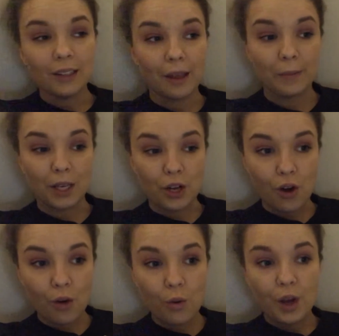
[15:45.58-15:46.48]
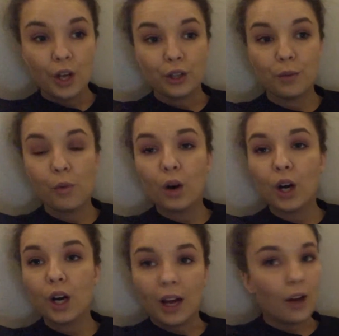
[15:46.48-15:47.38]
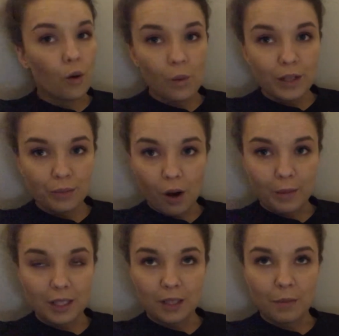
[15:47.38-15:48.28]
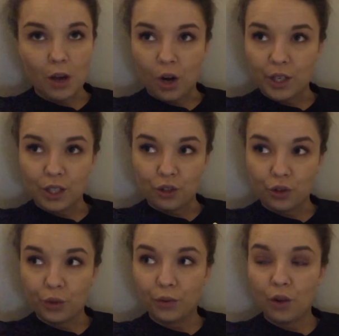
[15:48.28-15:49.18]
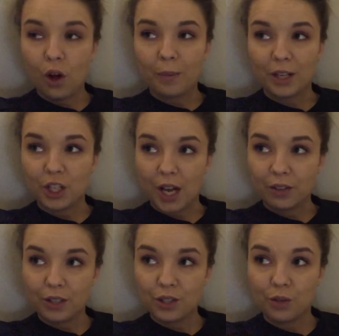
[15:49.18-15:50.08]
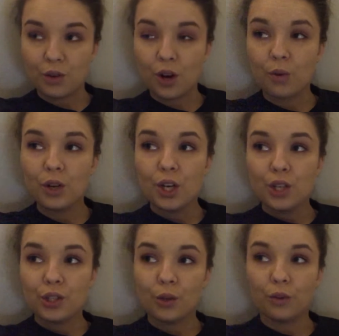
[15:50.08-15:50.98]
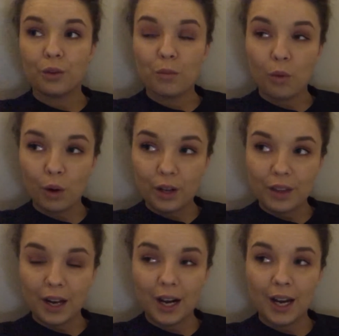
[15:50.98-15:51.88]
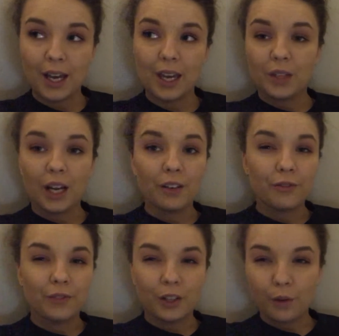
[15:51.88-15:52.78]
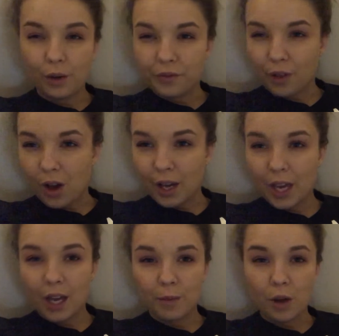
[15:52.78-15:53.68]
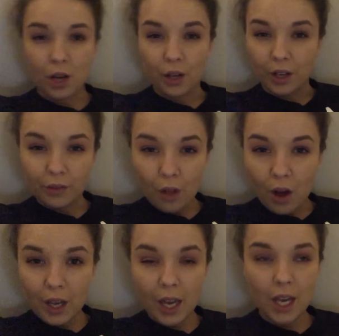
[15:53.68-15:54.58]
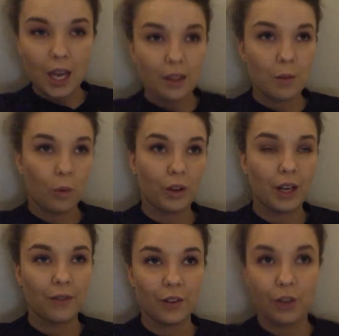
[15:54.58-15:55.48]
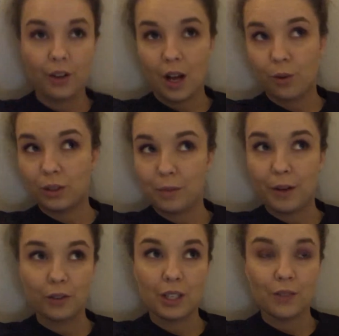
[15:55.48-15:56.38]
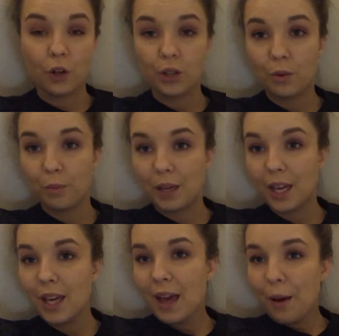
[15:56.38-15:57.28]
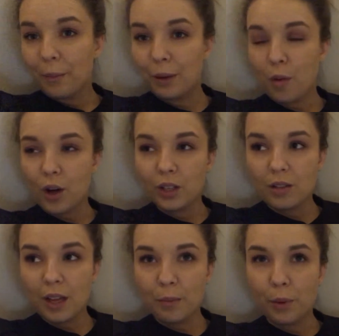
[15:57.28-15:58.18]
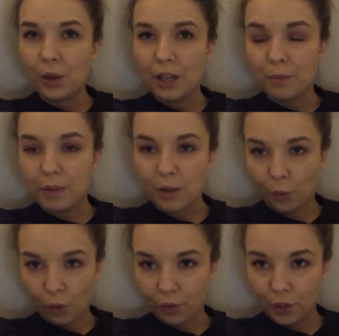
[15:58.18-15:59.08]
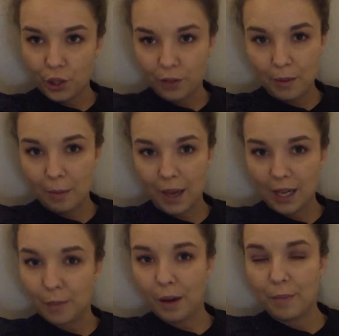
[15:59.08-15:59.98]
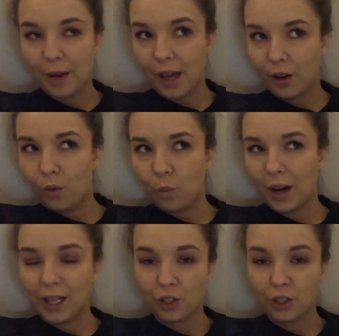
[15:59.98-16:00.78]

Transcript: let me know. The more, I always promise to be honest and truthful on my channel, as you know. So the more that I kind of figure out vlogging, I'm not good at vlogging, and the more that I figure it out, the better these vlogs will be. But I'm not gonna like put in b-roll footage of me making my bed when I